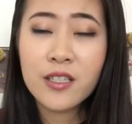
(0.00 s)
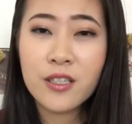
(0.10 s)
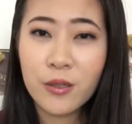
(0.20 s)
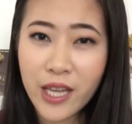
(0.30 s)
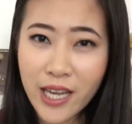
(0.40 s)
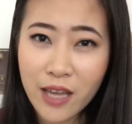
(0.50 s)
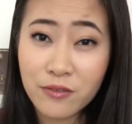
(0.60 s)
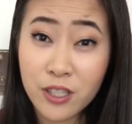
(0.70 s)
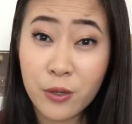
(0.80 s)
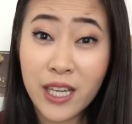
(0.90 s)
so they
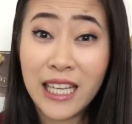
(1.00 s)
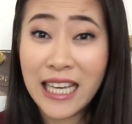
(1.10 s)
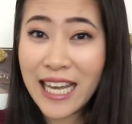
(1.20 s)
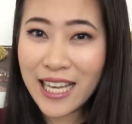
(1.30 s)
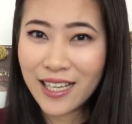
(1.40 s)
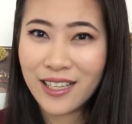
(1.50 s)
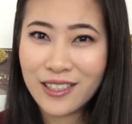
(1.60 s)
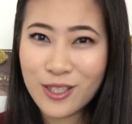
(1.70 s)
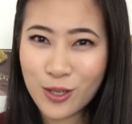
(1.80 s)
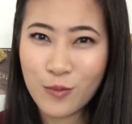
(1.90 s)
gave Zoya
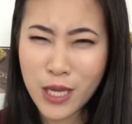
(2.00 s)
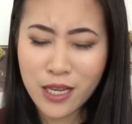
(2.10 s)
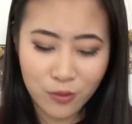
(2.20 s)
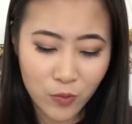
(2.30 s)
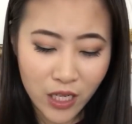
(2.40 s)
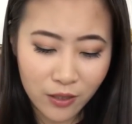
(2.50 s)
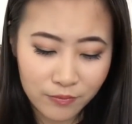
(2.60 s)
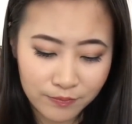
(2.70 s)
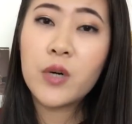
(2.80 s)
Leia to me as well.